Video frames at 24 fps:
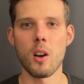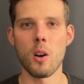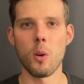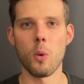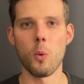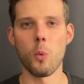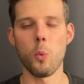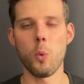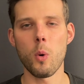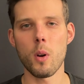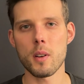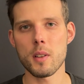
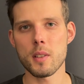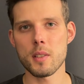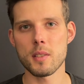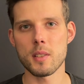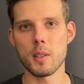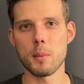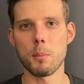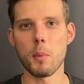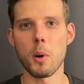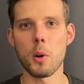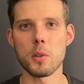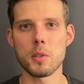what is the
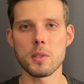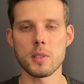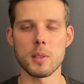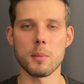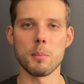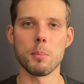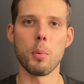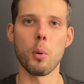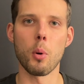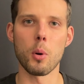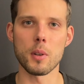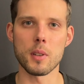most
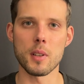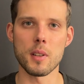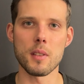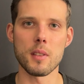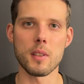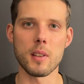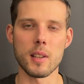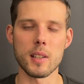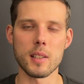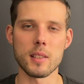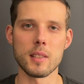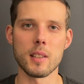important
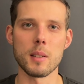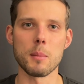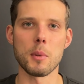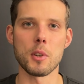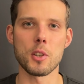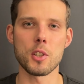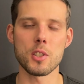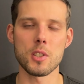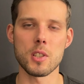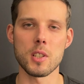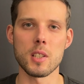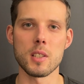thing the
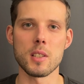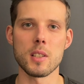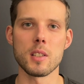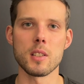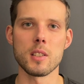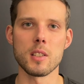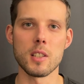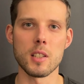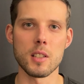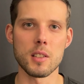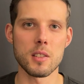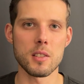machine
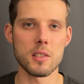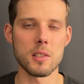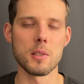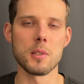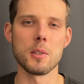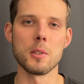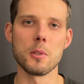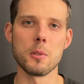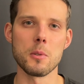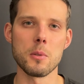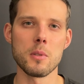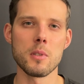needs to
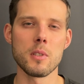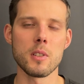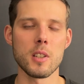do